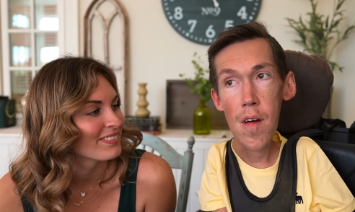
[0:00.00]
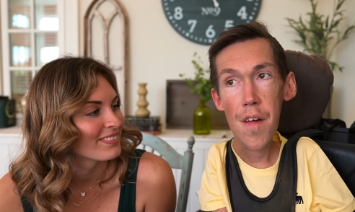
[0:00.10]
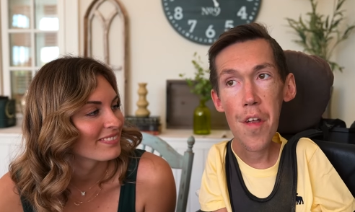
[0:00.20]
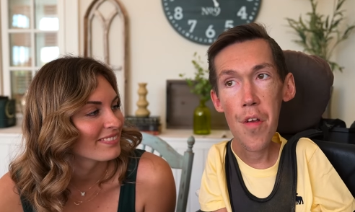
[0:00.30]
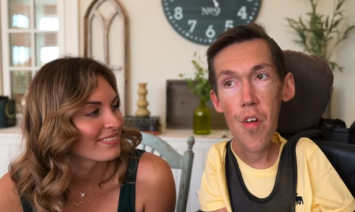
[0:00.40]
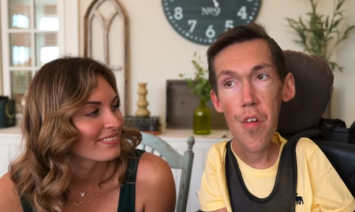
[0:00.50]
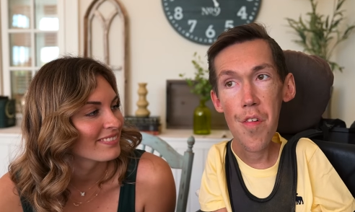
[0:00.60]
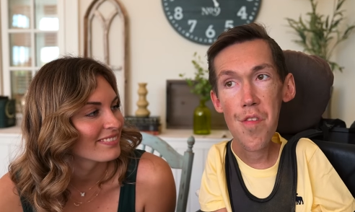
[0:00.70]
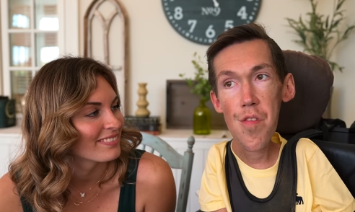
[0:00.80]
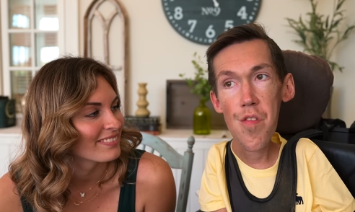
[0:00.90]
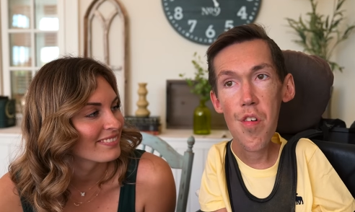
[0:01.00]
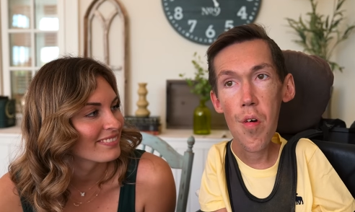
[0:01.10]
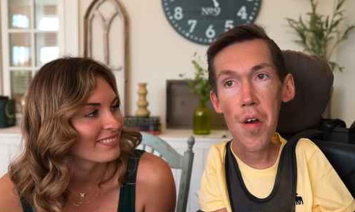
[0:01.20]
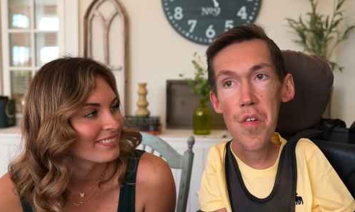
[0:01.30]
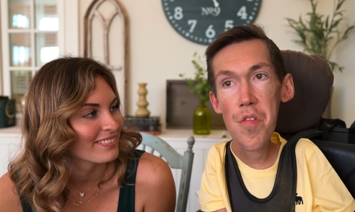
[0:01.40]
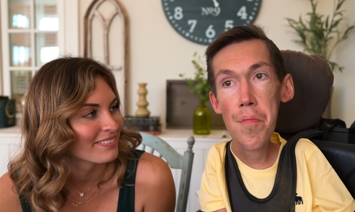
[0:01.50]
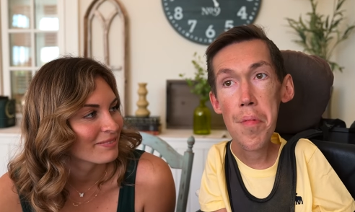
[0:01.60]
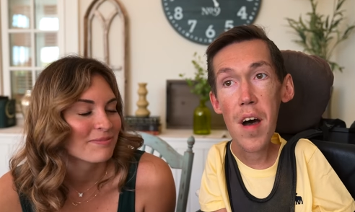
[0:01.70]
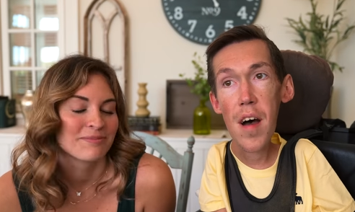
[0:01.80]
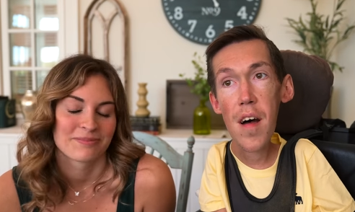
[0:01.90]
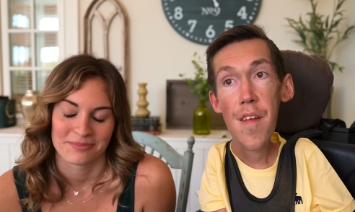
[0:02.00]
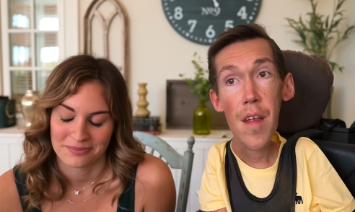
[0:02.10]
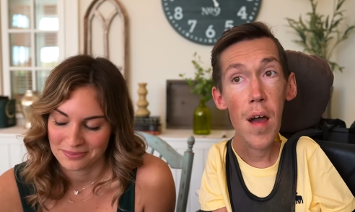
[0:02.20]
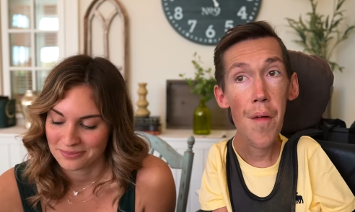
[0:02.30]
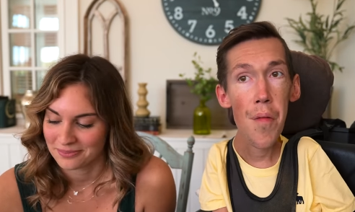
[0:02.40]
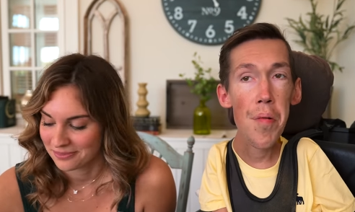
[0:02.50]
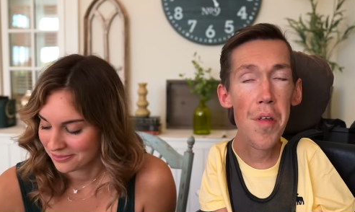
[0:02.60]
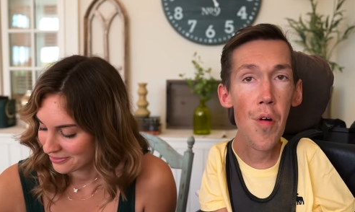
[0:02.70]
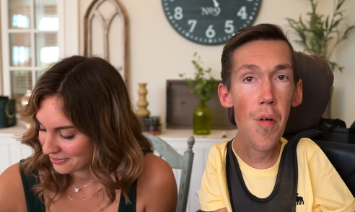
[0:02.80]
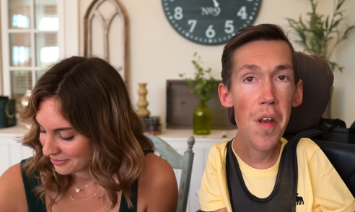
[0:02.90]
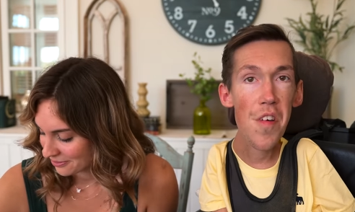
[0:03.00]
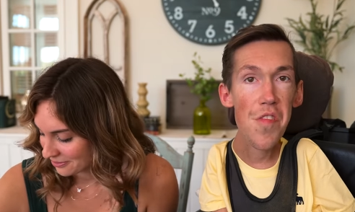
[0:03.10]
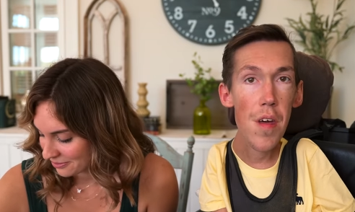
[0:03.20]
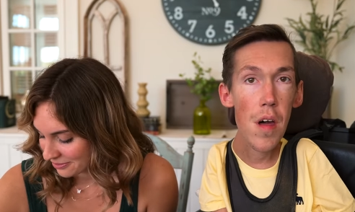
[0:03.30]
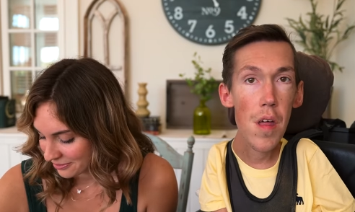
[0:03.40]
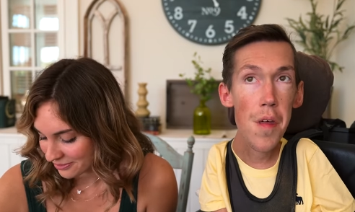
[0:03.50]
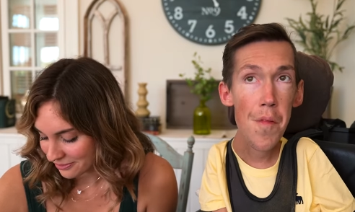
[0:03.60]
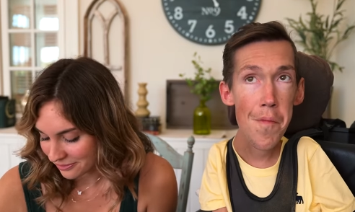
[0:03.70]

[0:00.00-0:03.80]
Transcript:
Speaker 1: little joys, but the bigger one is like